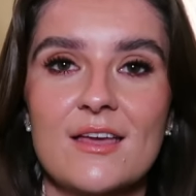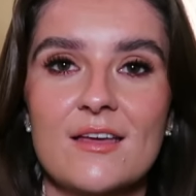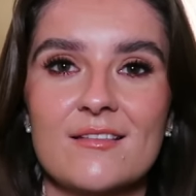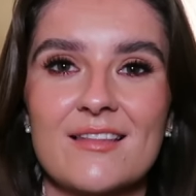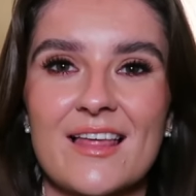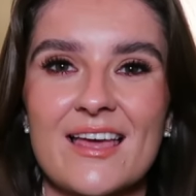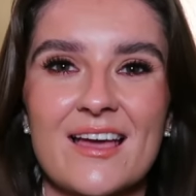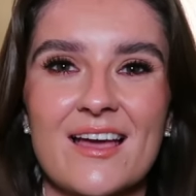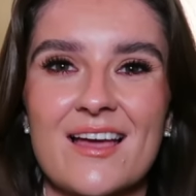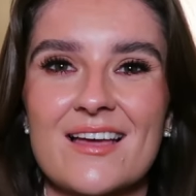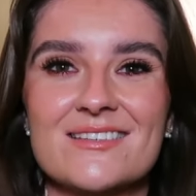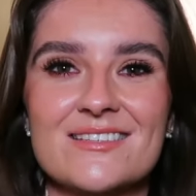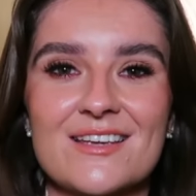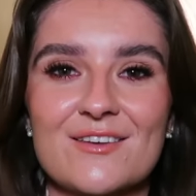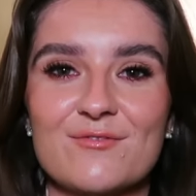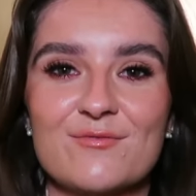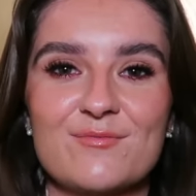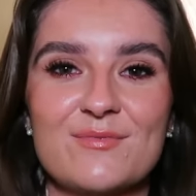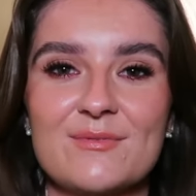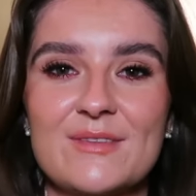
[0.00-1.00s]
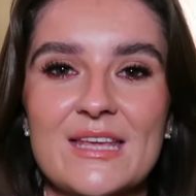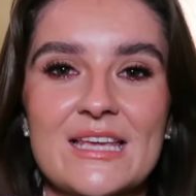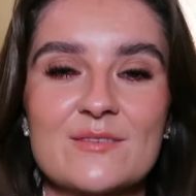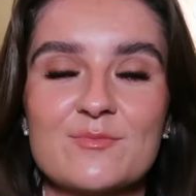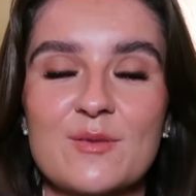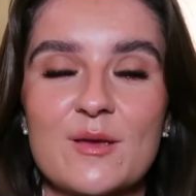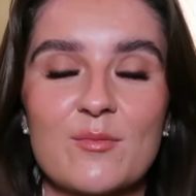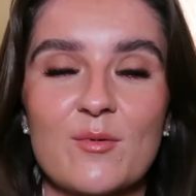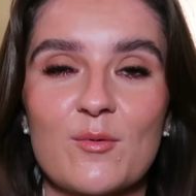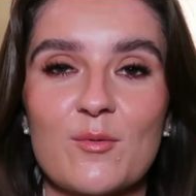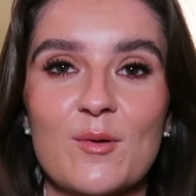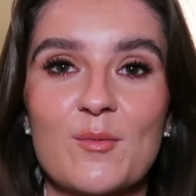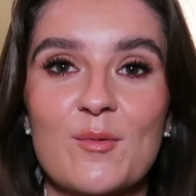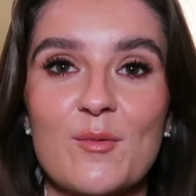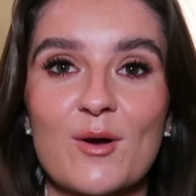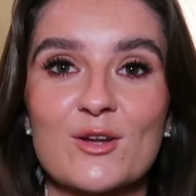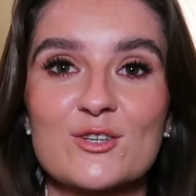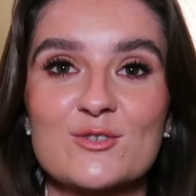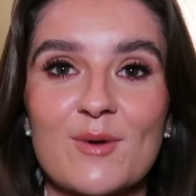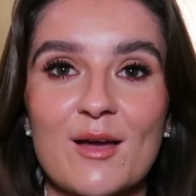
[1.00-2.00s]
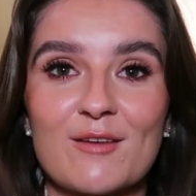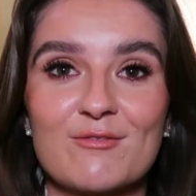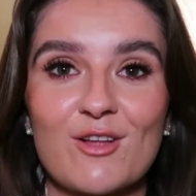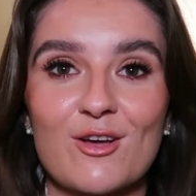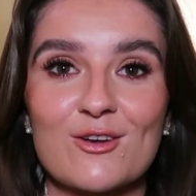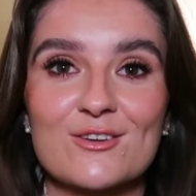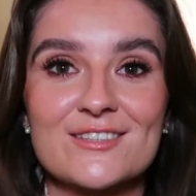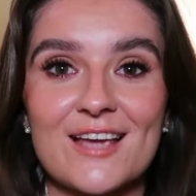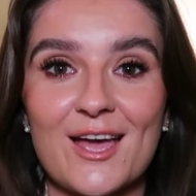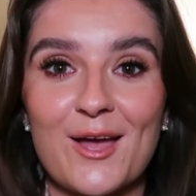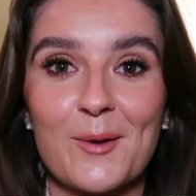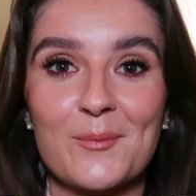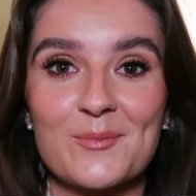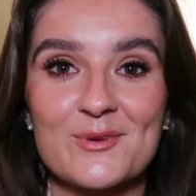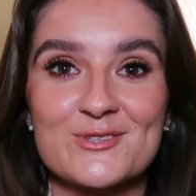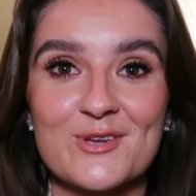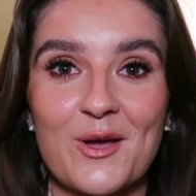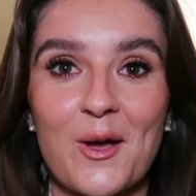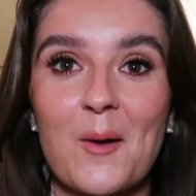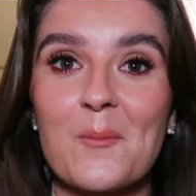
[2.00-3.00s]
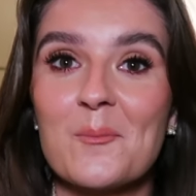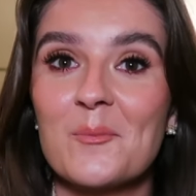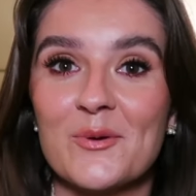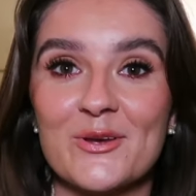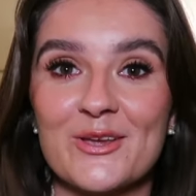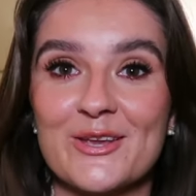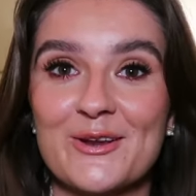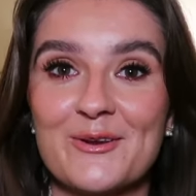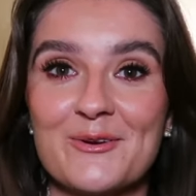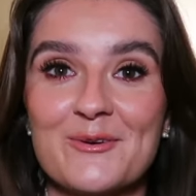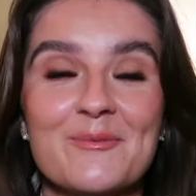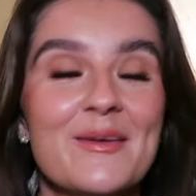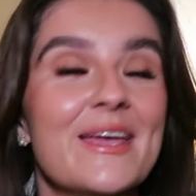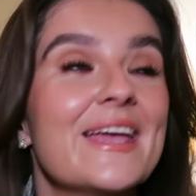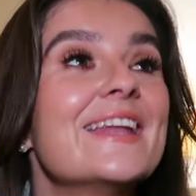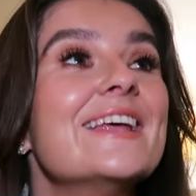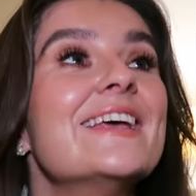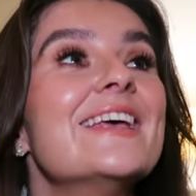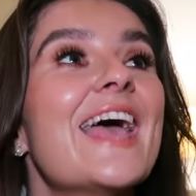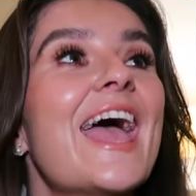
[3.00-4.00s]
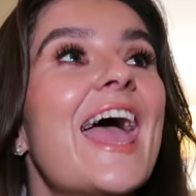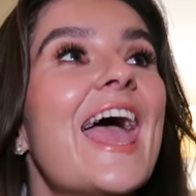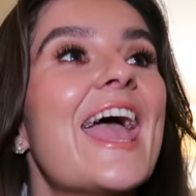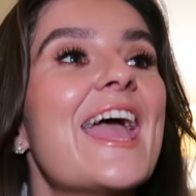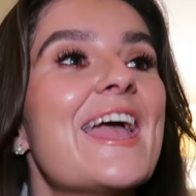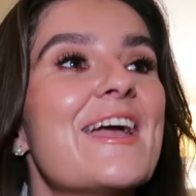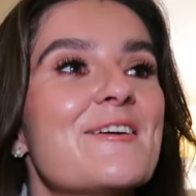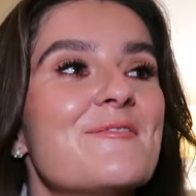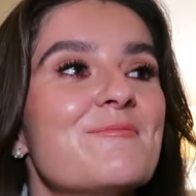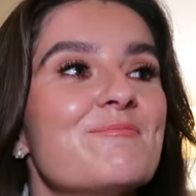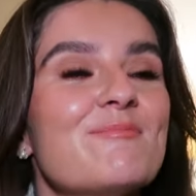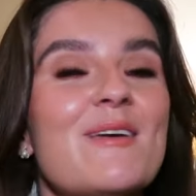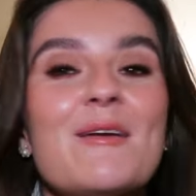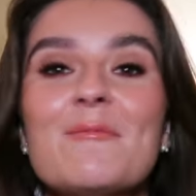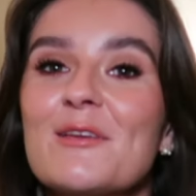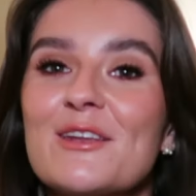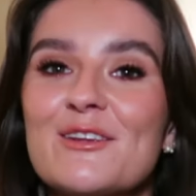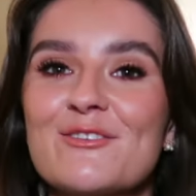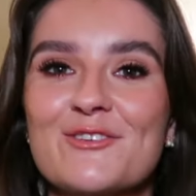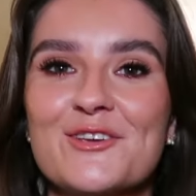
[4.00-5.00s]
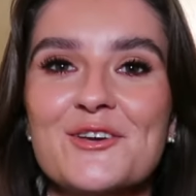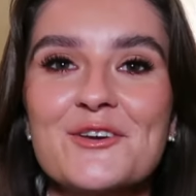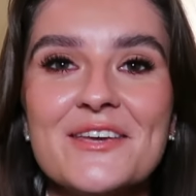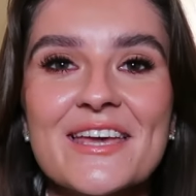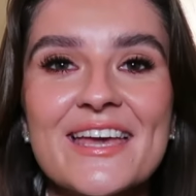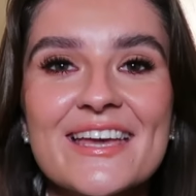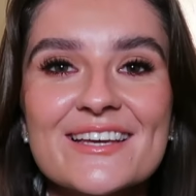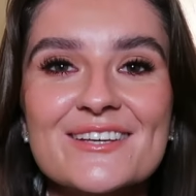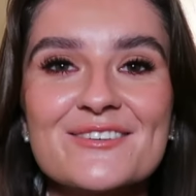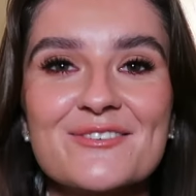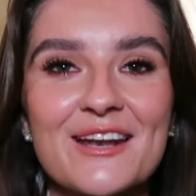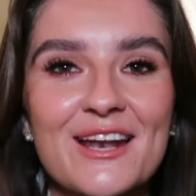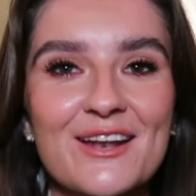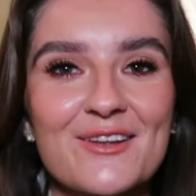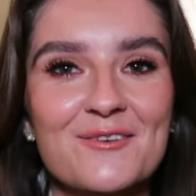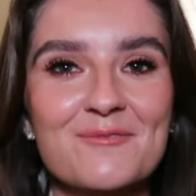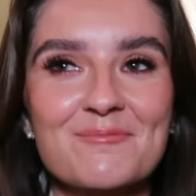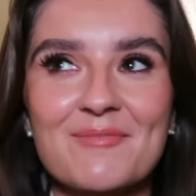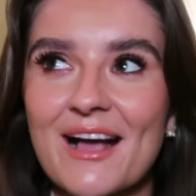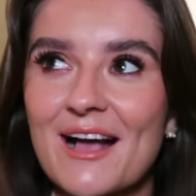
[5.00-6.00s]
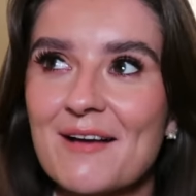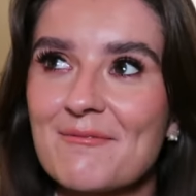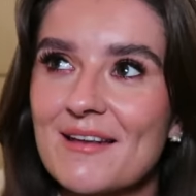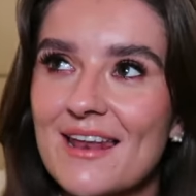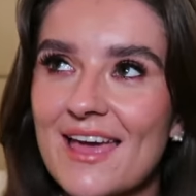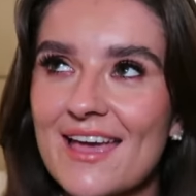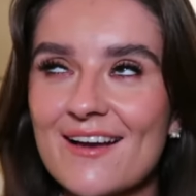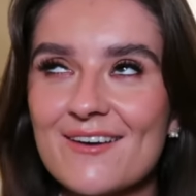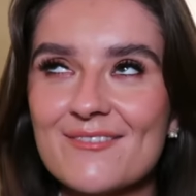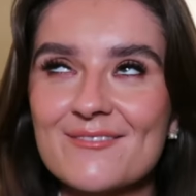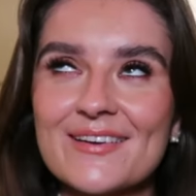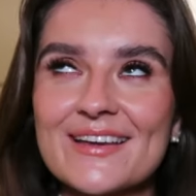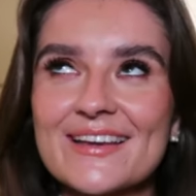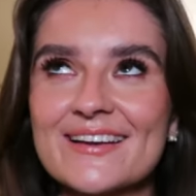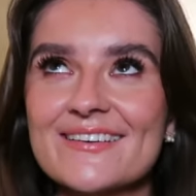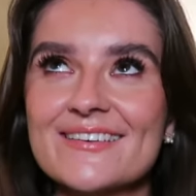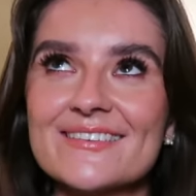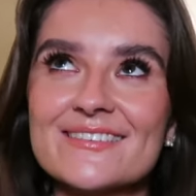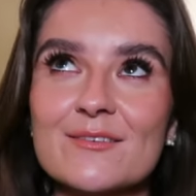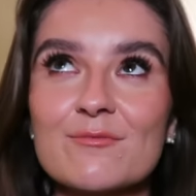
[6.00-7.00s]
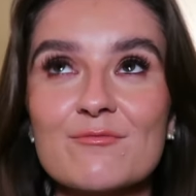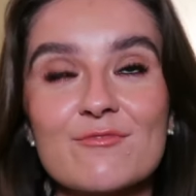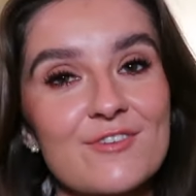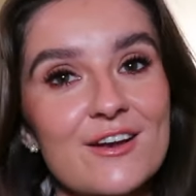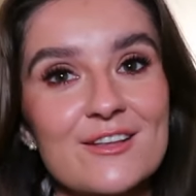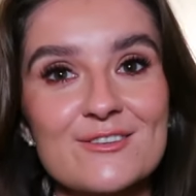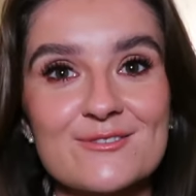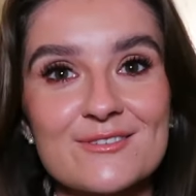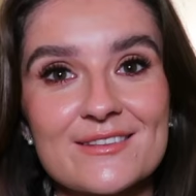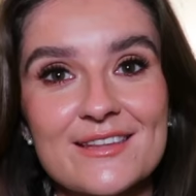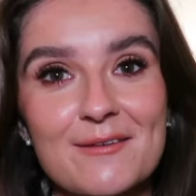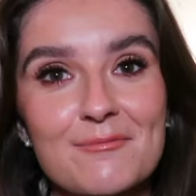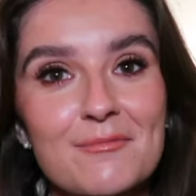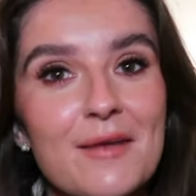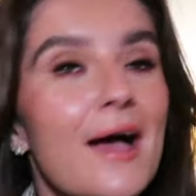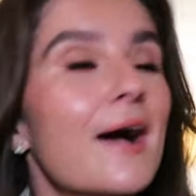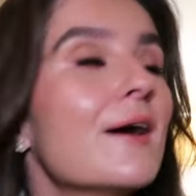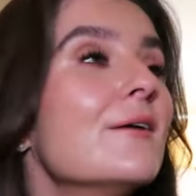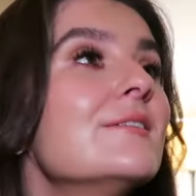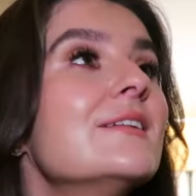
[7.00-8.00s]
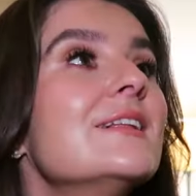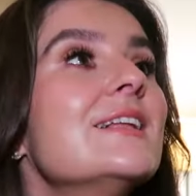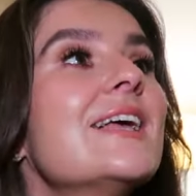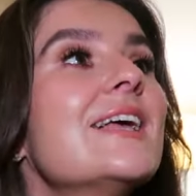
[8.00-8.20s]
like, as if these people will be watching my vlogs. I hope you are, but you know what I mean. Maybe in a few years when I look back, I'll be like, oh my god, I'm friends with them now.